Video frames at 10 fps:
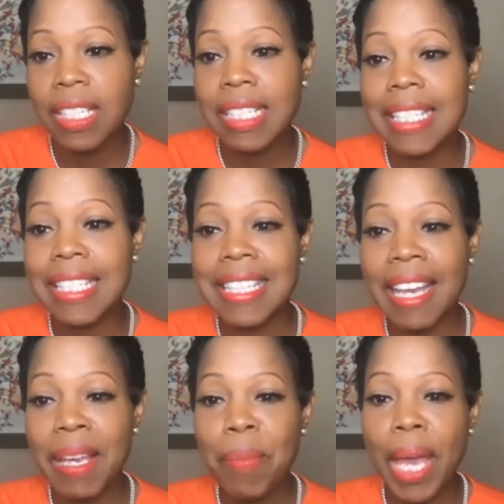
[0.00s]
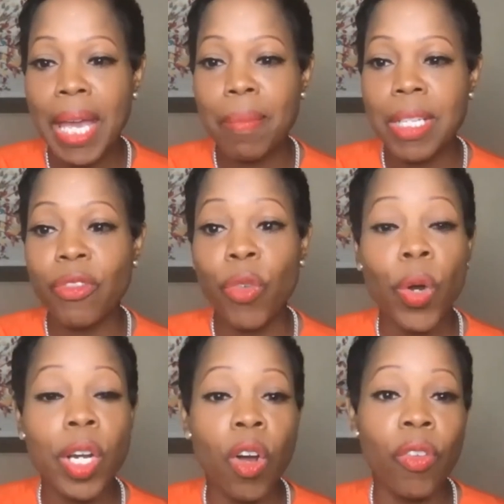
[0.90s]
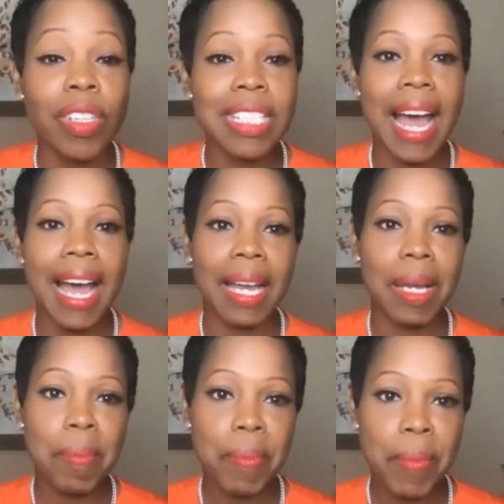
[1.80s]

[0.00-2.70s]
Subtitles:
to sustain payments for it over time?